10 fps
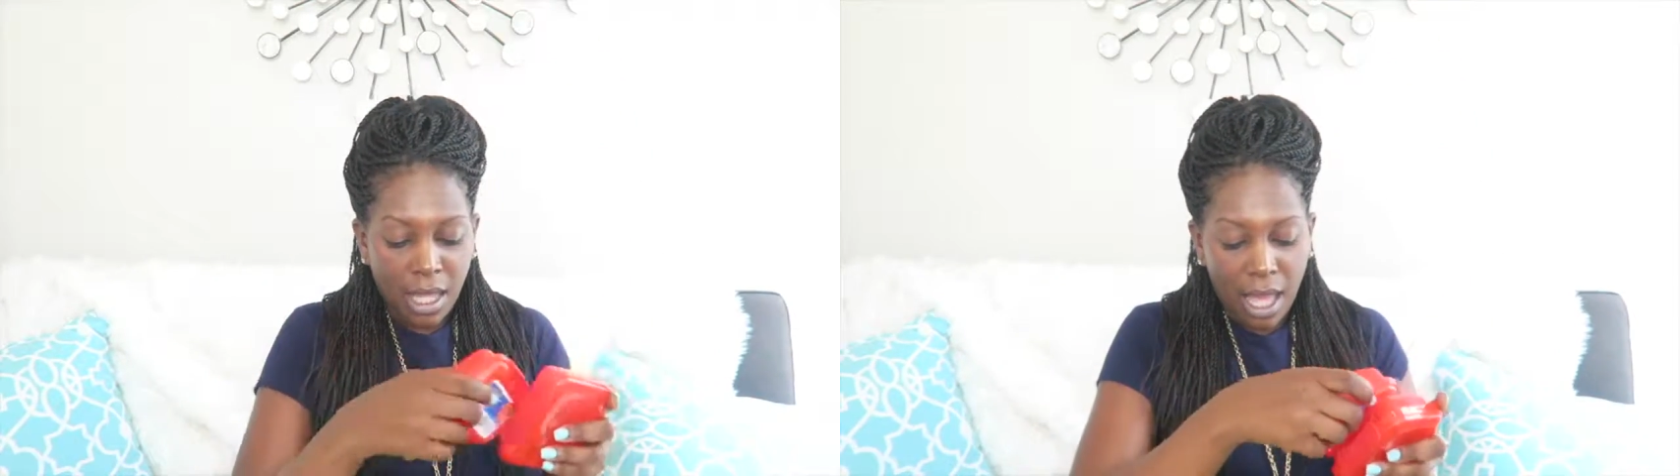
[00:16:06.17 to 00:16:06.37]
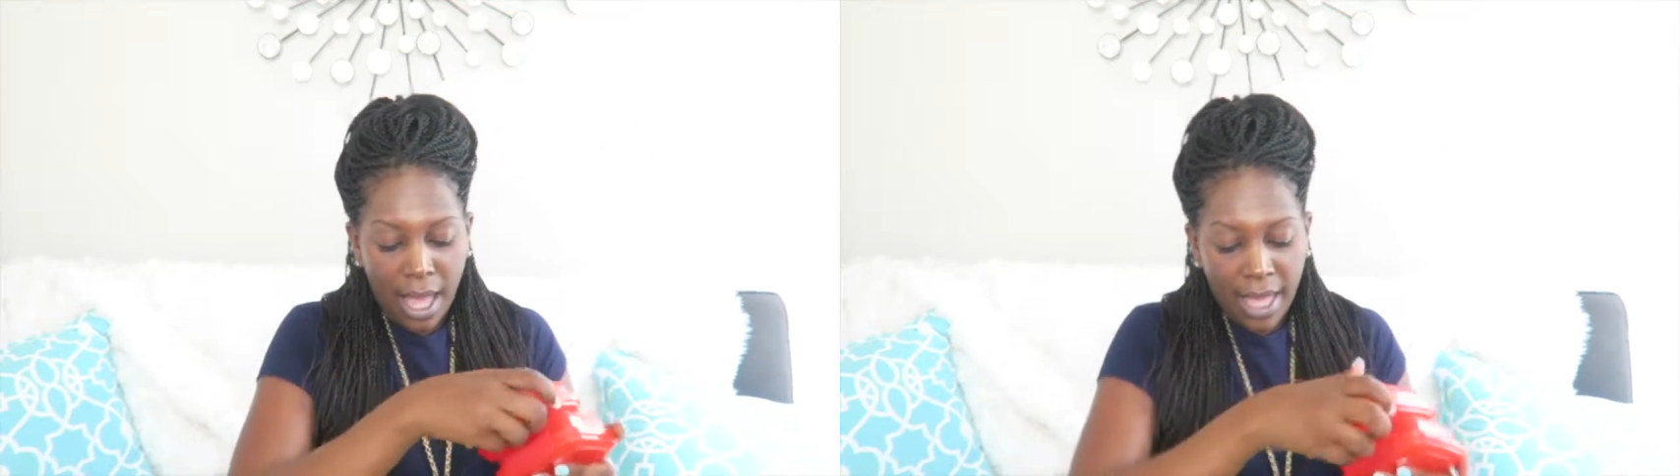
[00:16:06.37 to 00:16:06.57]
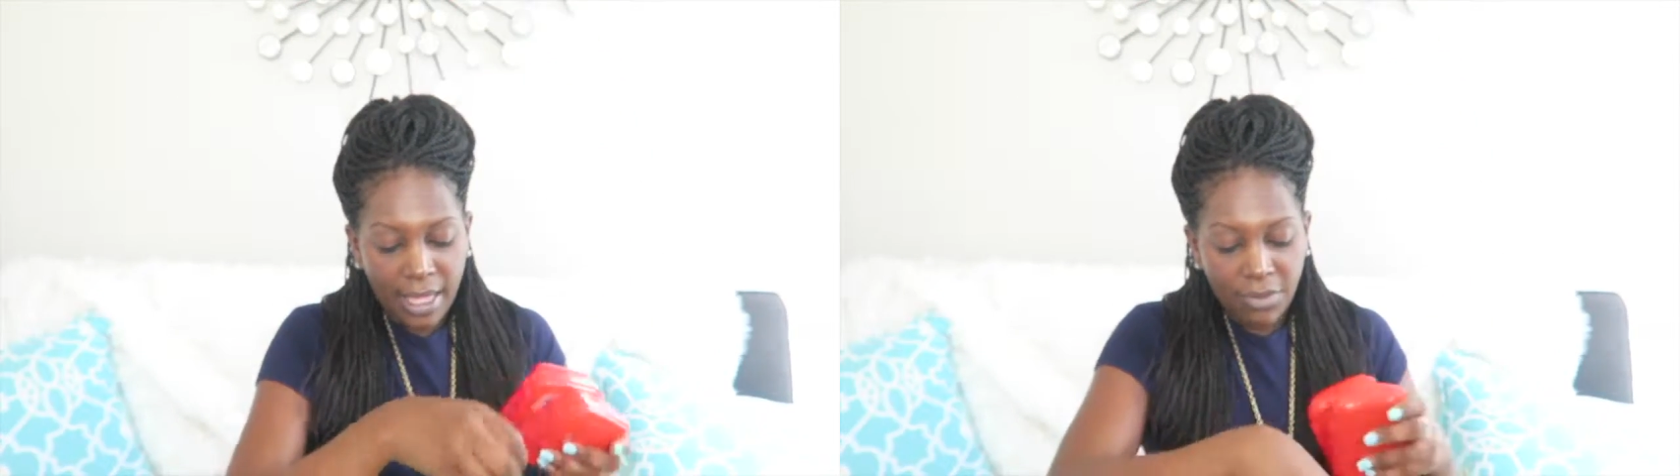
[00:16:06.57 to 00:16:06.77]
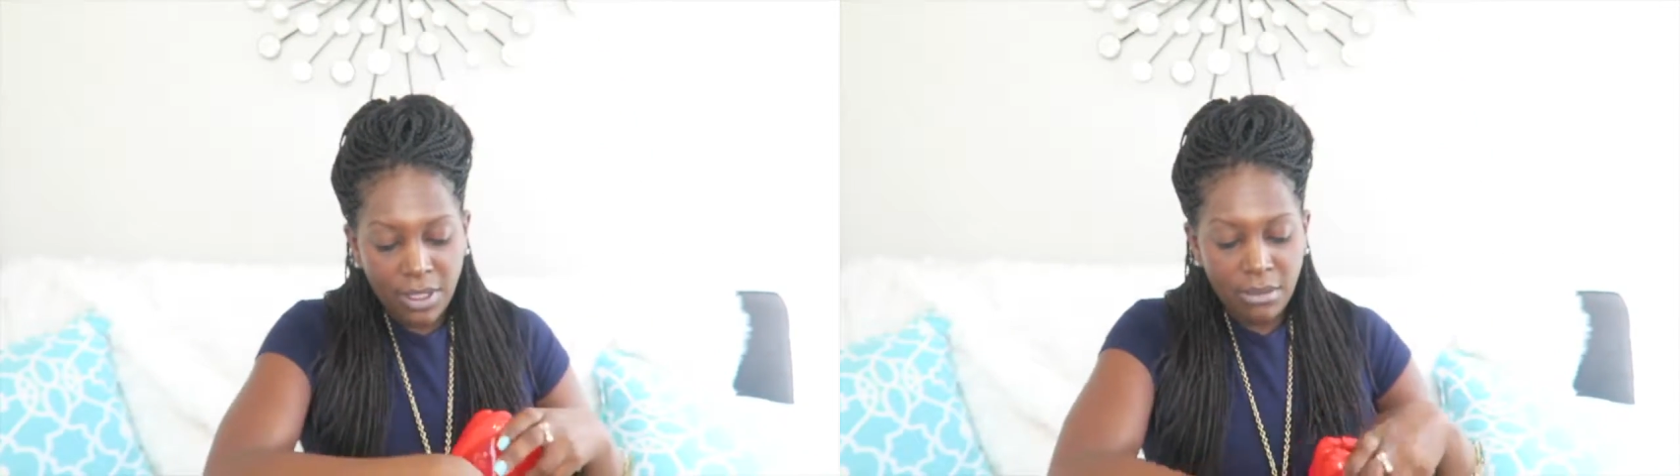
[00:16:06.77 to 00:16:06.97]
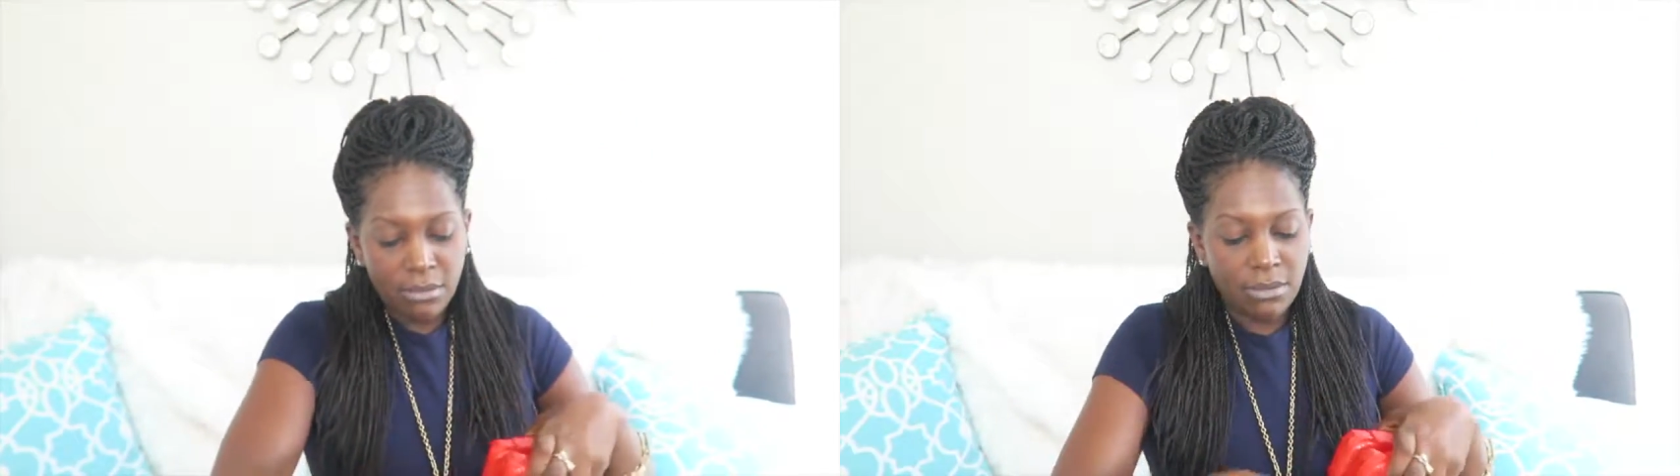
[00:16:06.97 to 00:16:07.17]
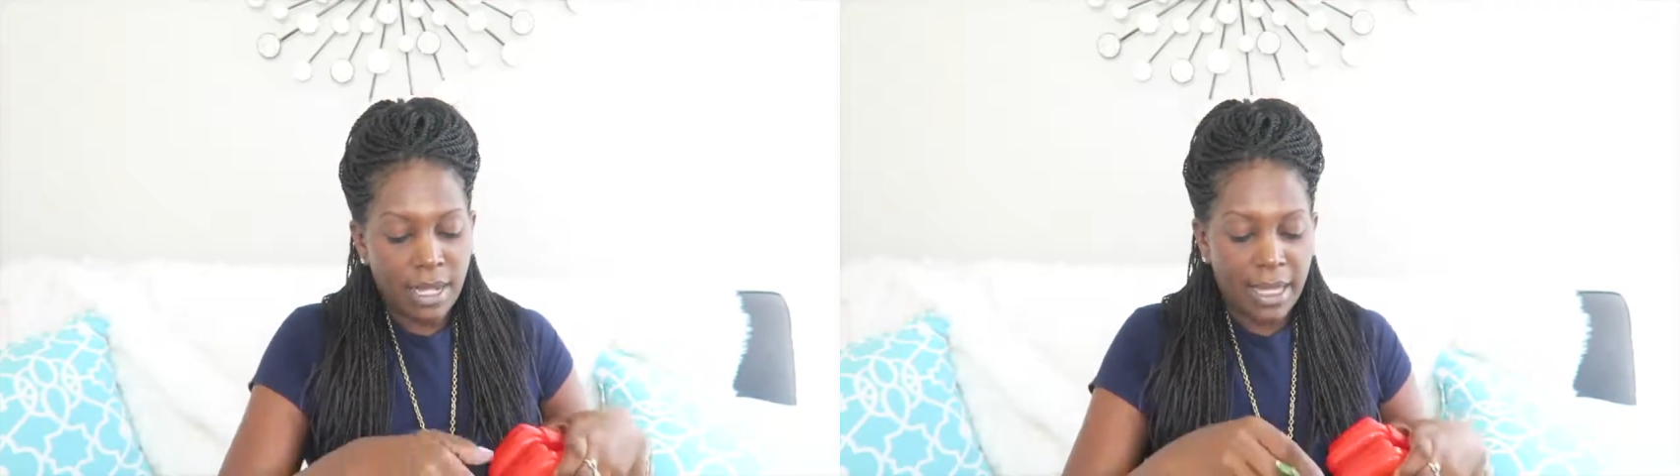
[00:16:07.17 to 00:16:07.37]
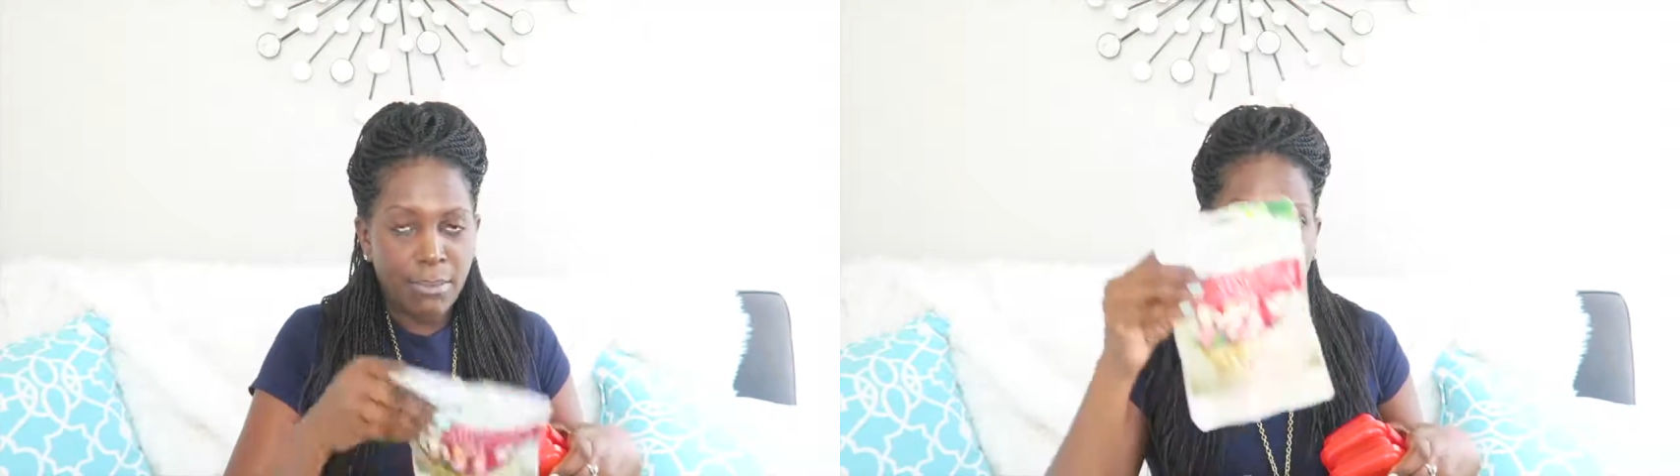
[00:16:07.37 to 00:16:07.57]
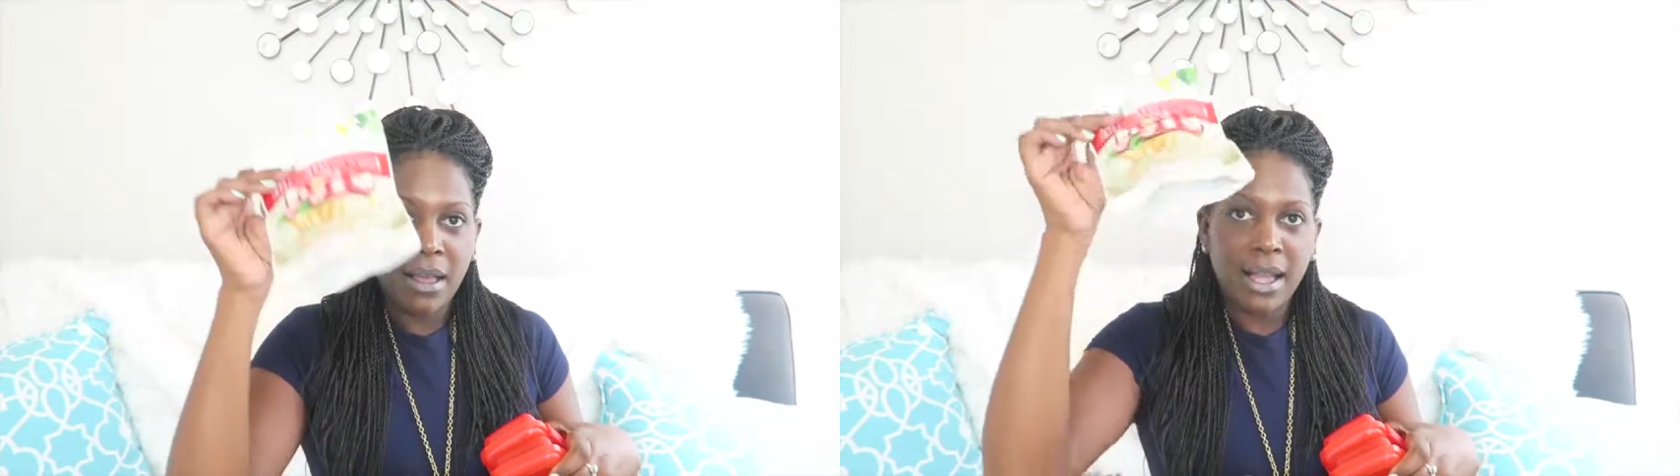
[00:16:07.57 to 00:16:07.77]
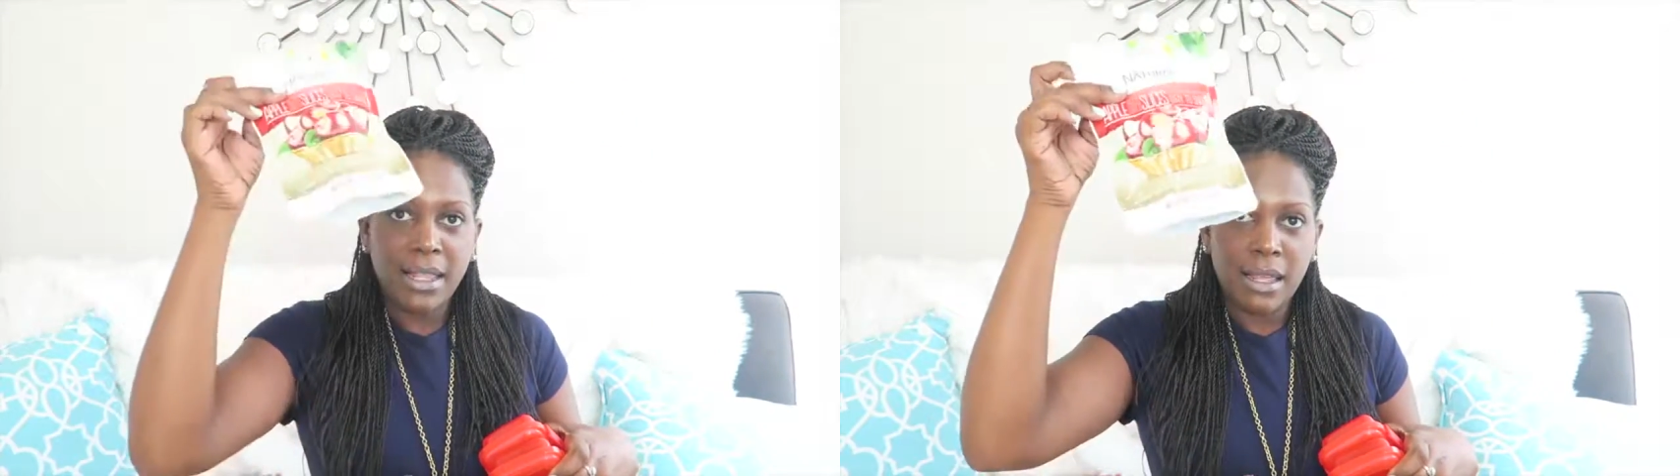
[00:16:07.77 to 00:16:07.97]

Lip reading: I even I